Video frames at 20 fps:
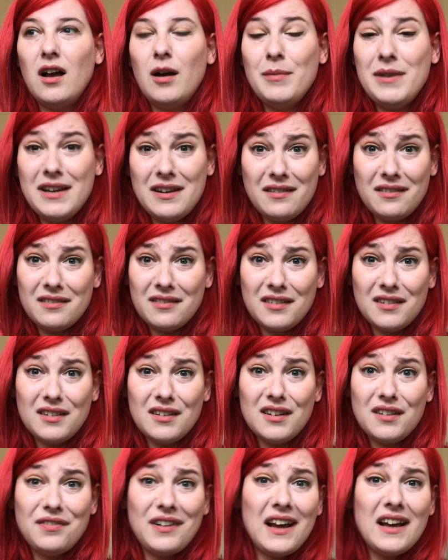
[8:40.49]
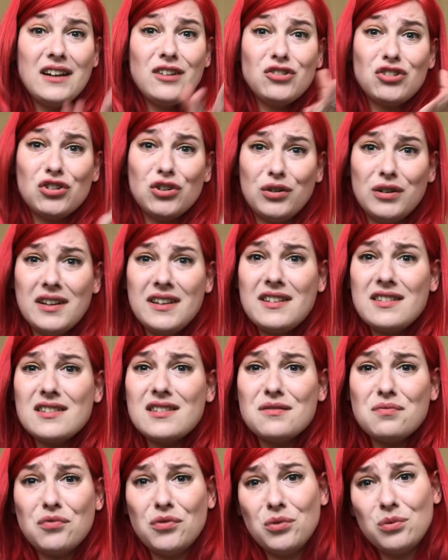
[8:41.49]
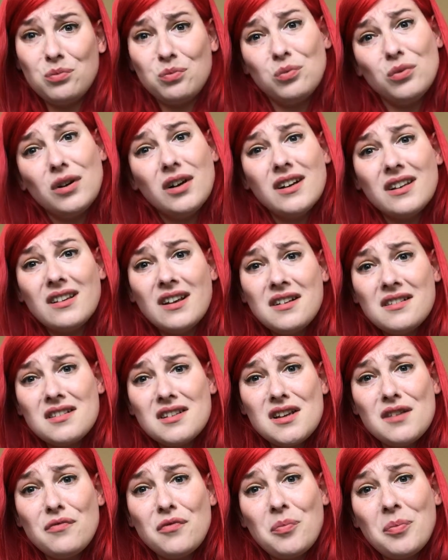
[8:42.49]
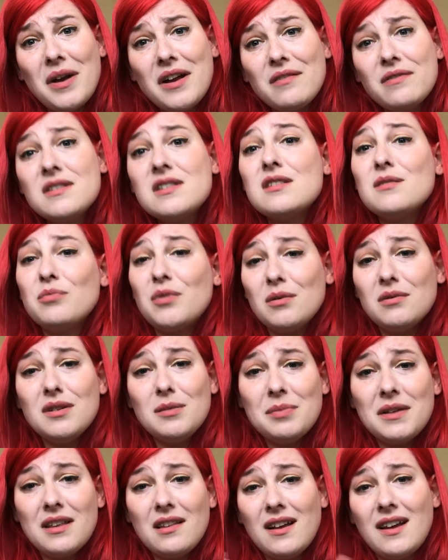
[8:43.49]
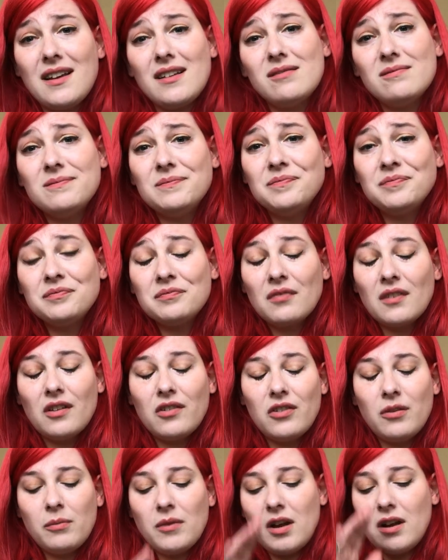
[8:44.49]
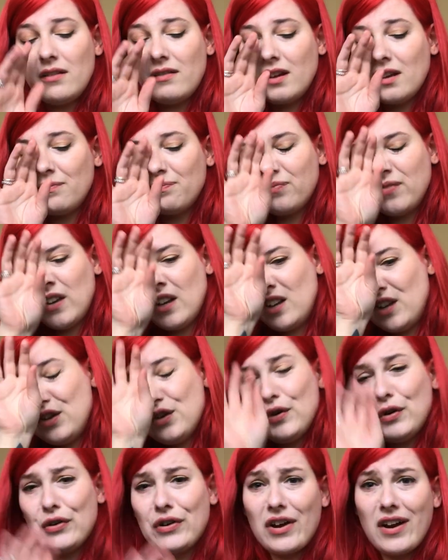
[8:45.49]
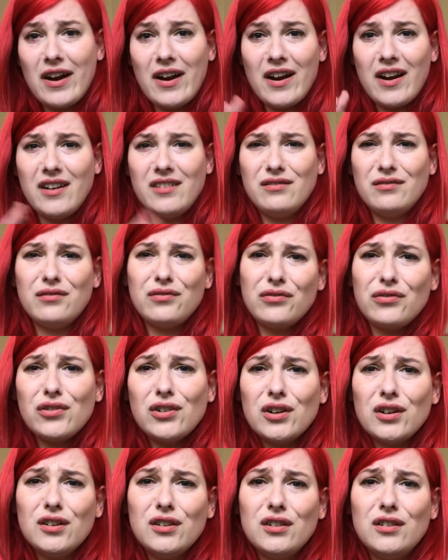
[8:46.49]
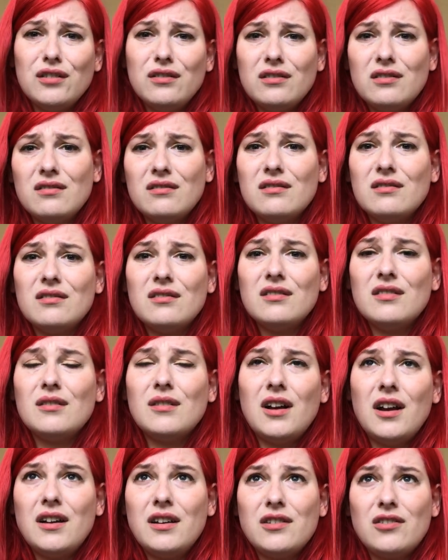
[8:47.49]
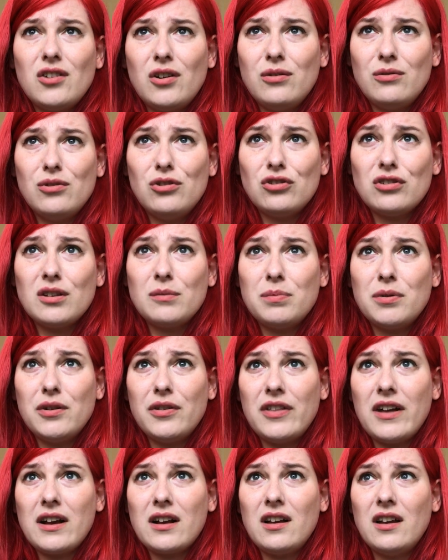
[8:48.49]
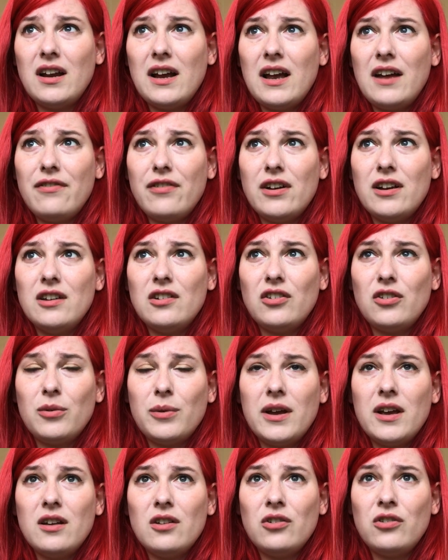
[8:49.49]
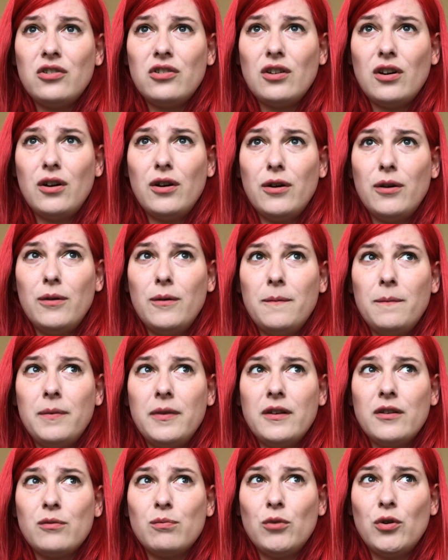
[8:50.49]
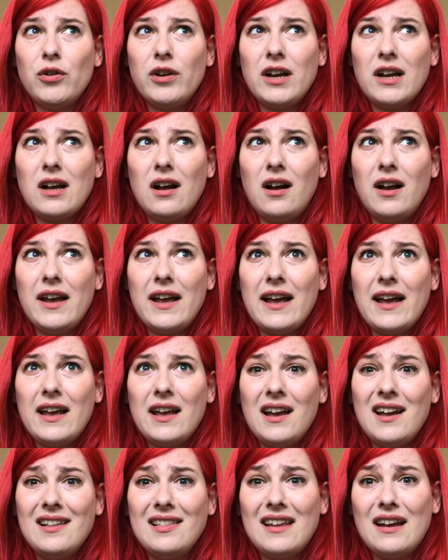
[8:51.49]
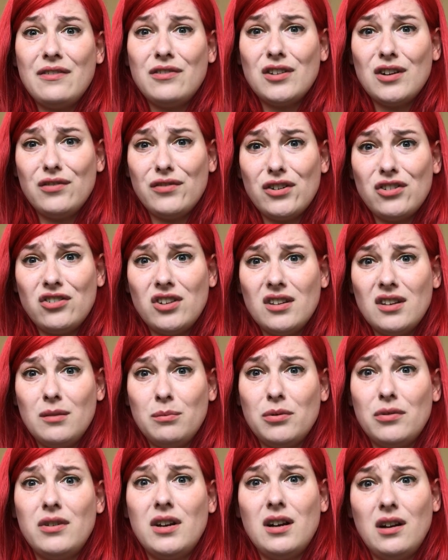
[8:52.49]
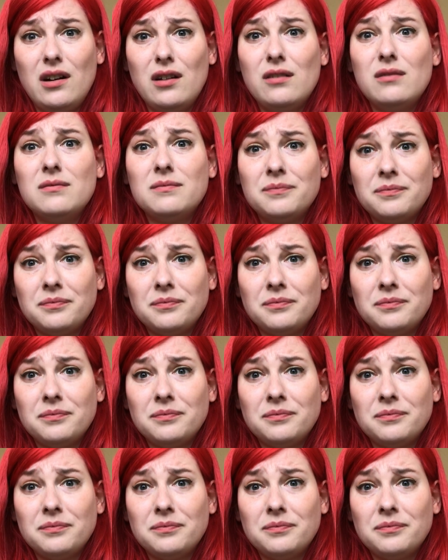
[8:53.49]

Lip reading: I mean, if I had a choice for what I'd like to eat for breakfast, it'd probably be like some kind of like yogurt, fruit. I don't usually put that kind of effort into it, so this morning I ate a leftover chili burrito.